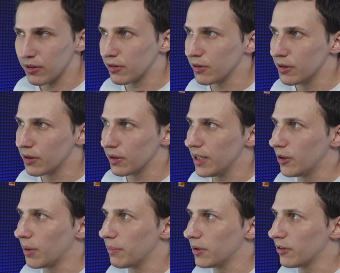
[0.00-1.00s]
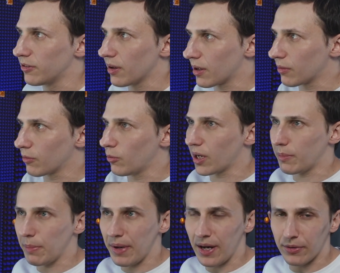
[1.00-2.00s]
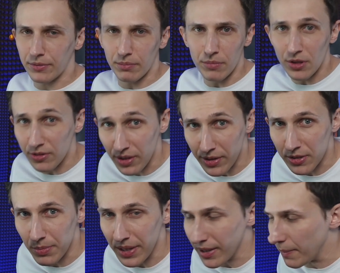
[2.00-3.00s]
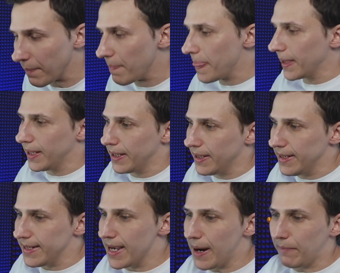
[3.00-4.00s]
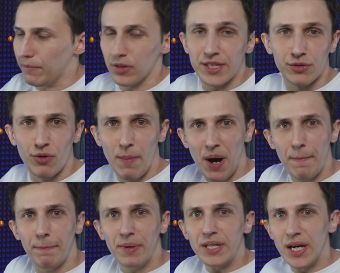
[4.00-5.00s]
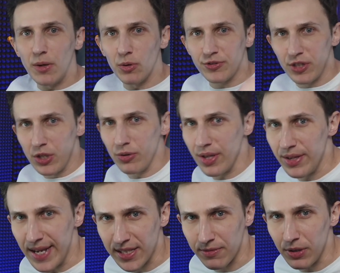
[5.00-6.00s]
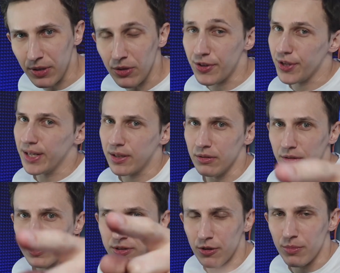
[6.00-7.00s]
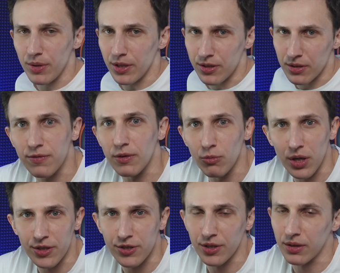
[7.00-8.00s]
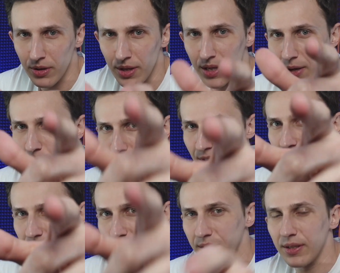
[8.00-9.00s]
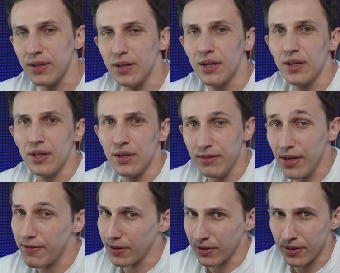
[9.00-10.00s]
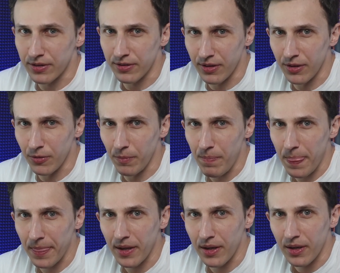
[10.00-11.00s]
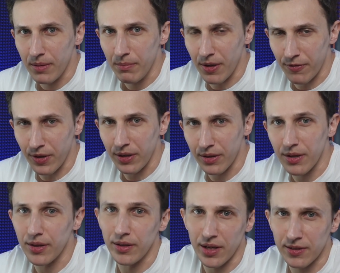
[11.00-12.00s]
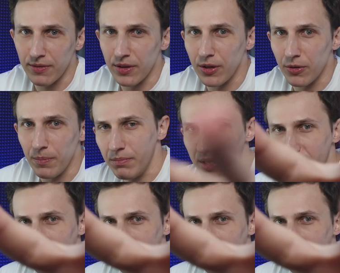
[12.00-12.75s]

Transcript: so you could hear my music and what I'm about, musically speaking. Yeah, let's wrap up, and I will see you in the next video. Thank you so much for watching, and I will definitely see you, my friend, in the next video. Peace